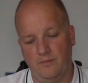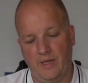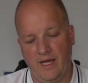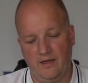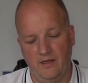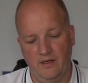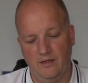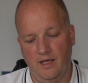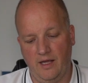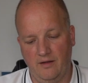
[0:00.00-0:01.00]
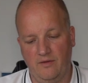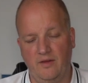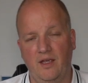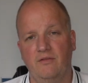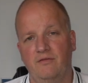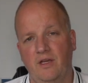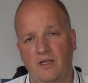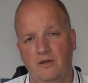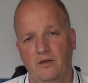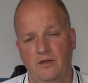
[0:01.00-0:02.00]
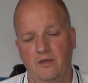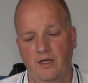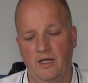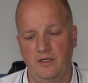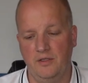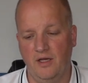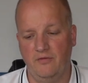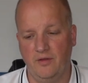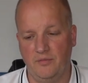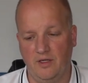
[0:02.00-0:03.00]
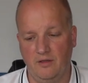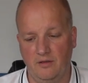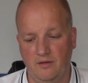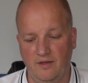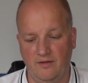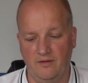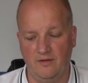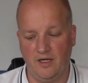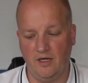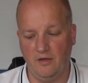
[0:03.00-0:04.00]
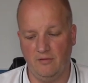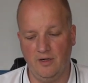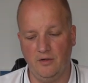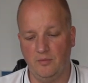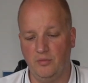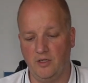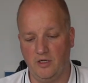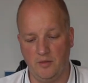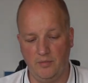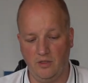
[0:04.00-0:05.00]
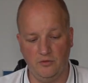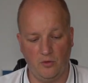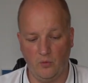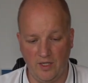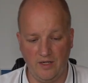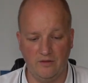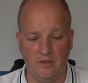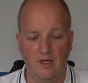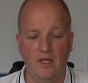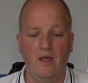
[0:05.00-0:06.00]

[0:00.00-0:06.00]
pack it in and it's safe and good, and you have something decent to carry around or put on your belt or whatever.